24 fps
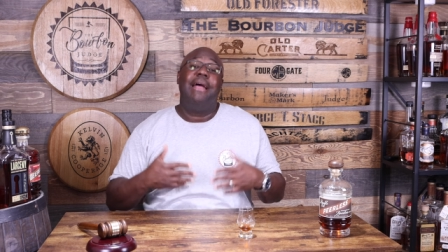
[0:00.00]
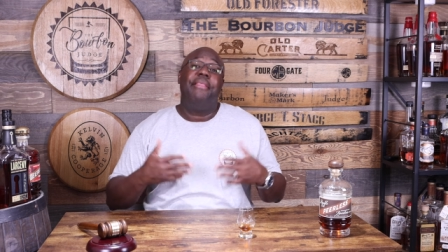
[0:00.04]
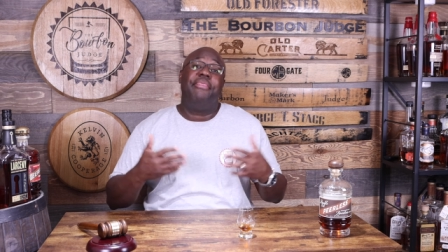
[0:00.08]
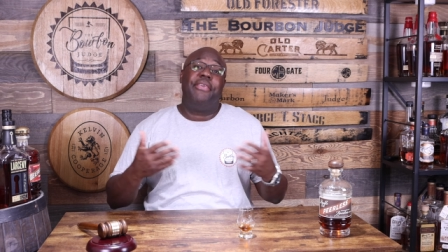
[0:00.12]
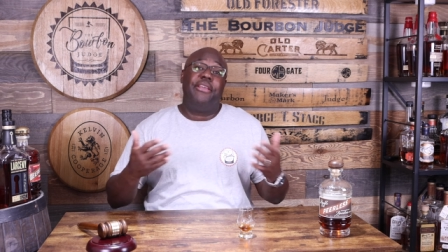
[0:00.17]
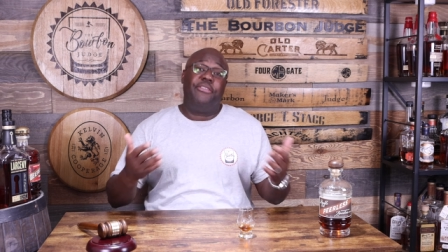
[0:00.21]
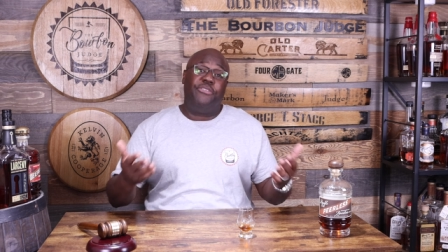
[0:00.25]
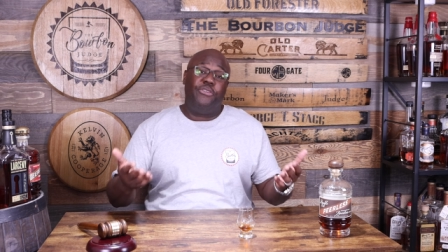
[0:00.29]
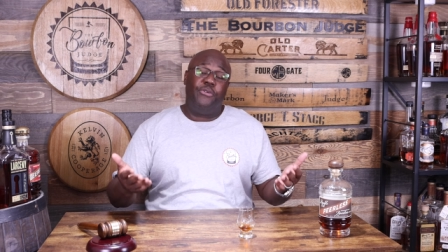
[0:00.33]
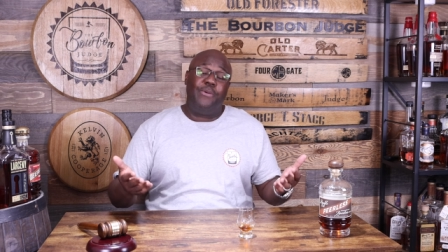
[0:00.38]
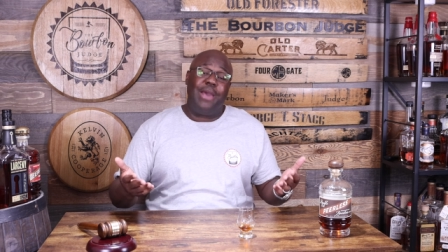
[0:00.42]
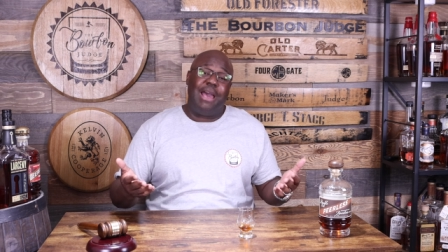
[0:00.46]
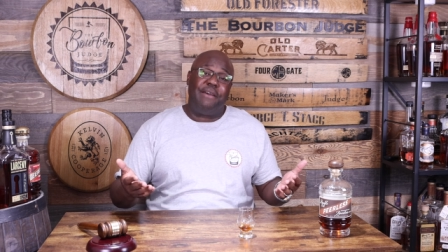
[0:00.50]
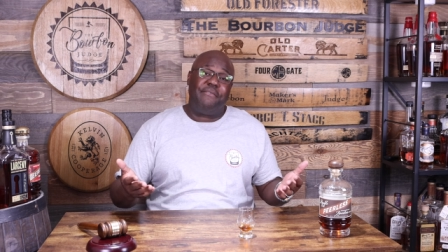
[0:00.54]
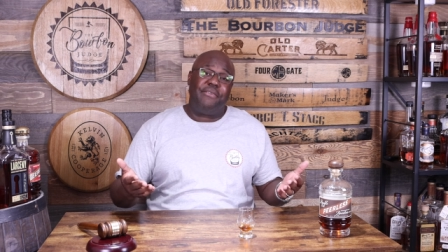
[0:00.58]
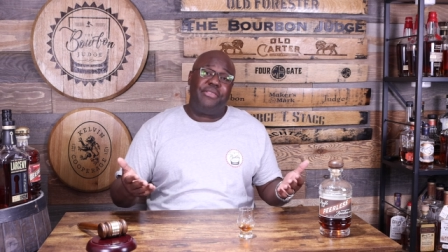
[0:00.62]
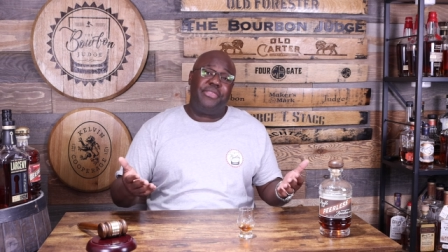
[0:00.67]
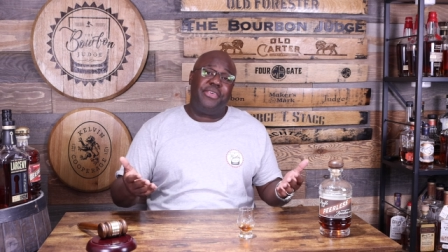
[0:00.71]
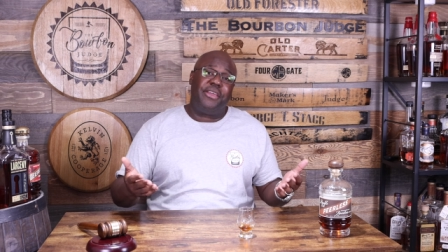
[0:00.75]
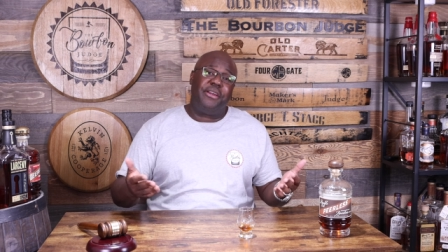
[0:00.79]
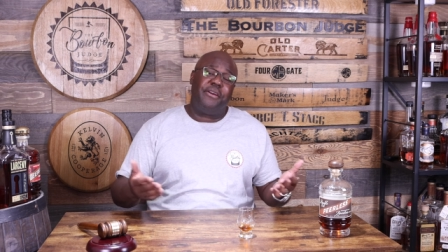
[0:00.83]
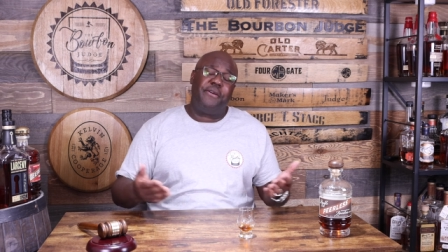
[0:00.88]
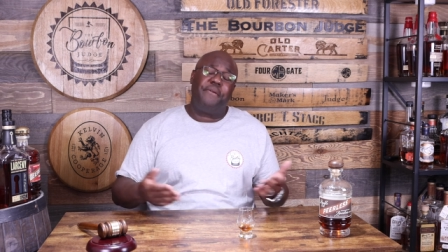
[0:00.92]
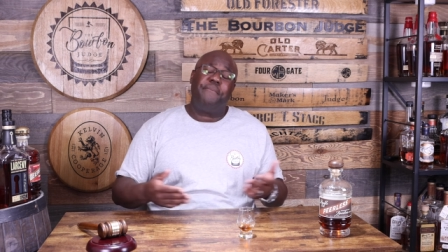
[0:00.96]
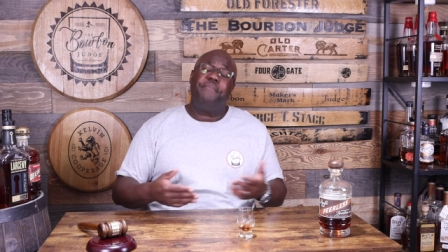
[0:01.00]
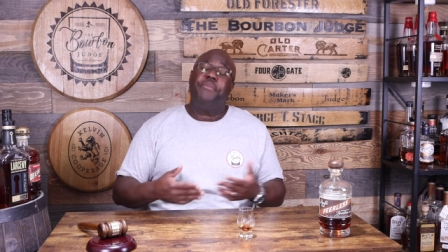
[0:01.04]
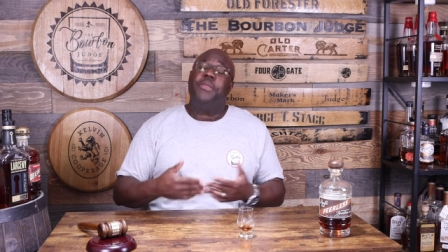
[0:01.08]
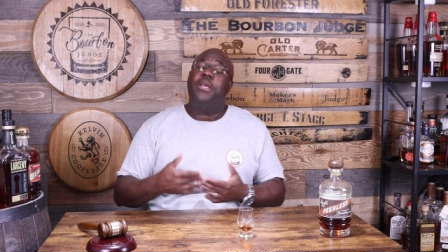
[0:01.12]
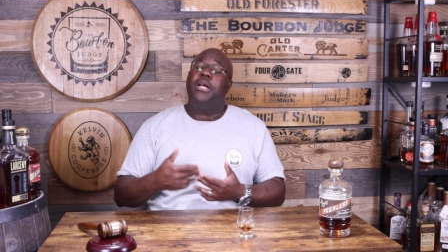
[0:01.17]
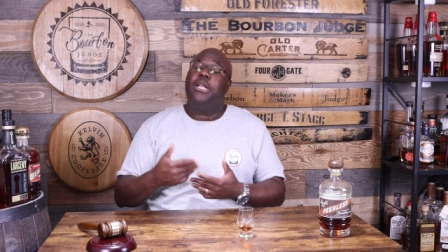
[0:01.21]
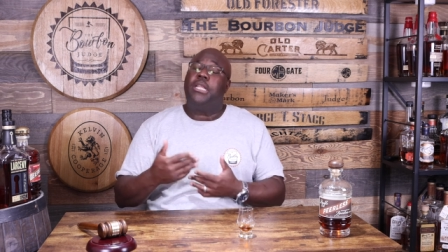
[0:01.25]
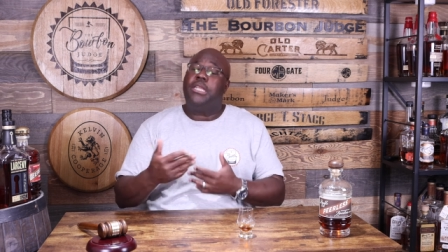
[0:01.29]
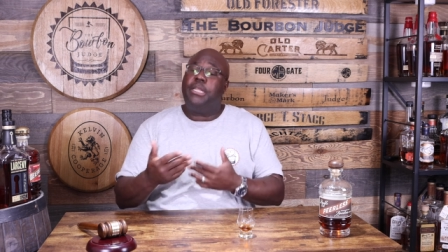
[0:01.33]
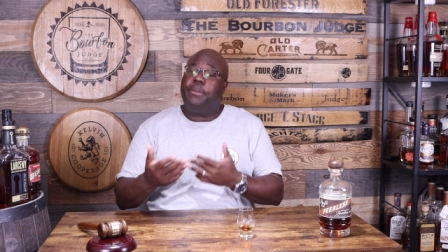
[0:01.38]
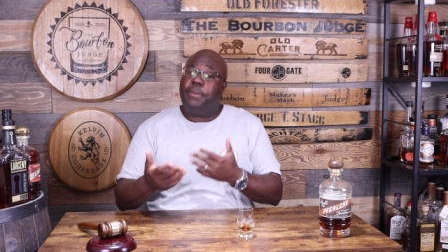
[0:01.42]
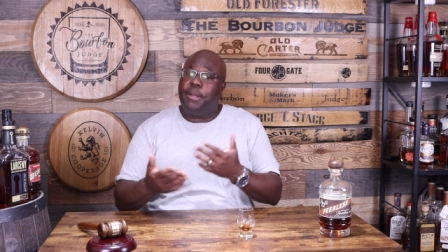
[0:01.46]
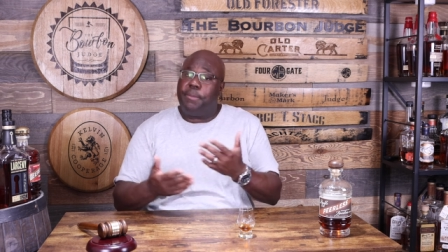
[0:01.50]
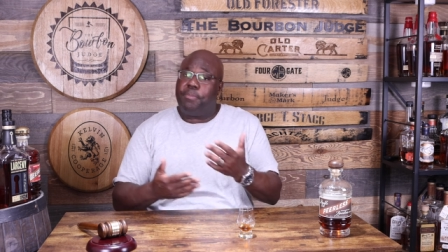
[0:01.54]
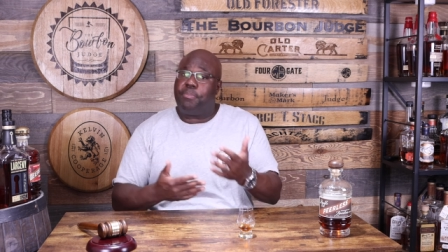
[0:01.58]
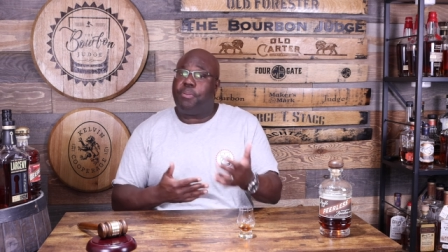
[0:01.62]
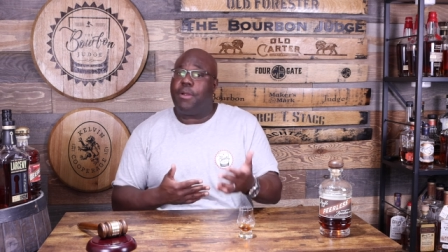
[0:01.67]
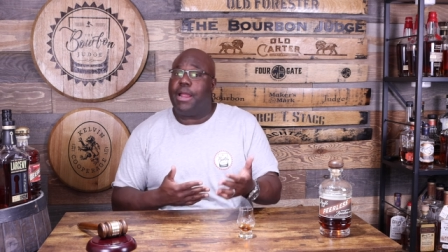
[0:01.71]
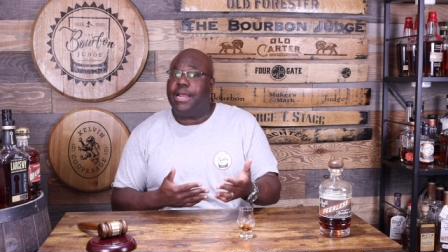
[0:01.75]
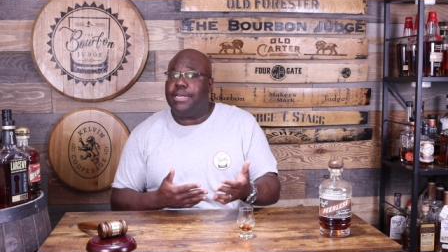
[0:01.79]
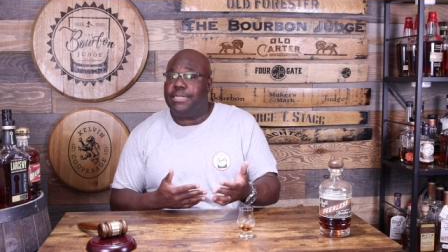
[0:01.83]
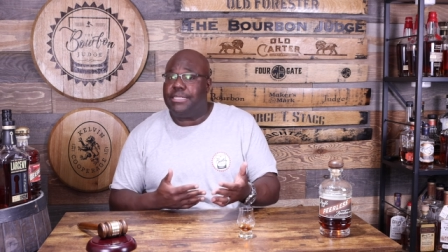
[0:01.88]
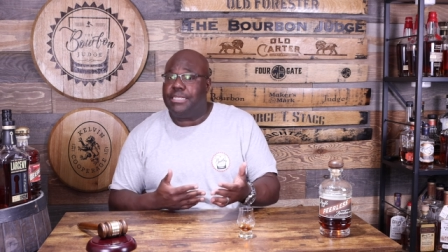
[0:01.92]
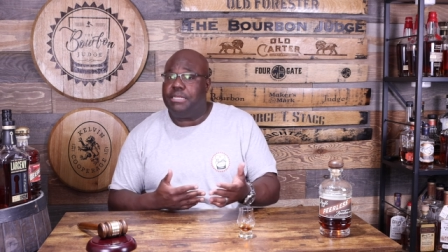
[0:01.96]
They do have it there. A little bit
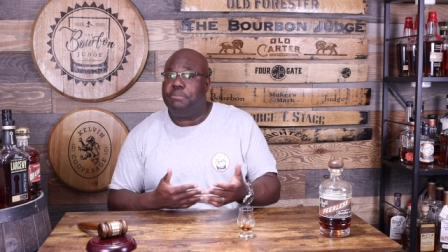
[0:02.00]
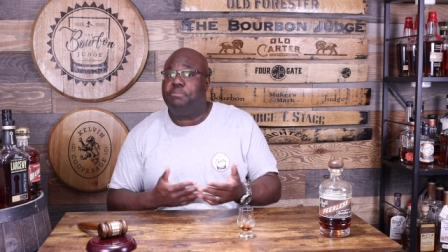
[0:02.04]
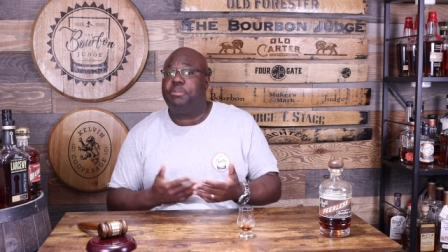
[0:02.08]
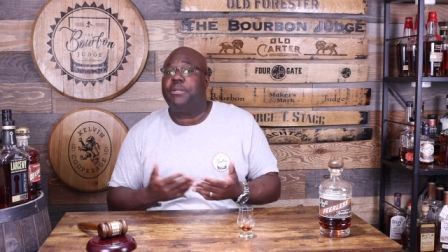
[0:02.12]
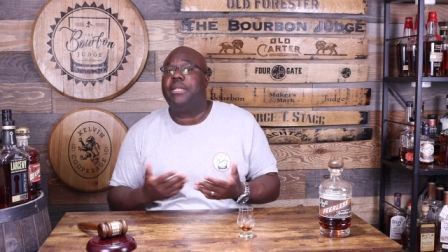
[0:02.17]
pricey,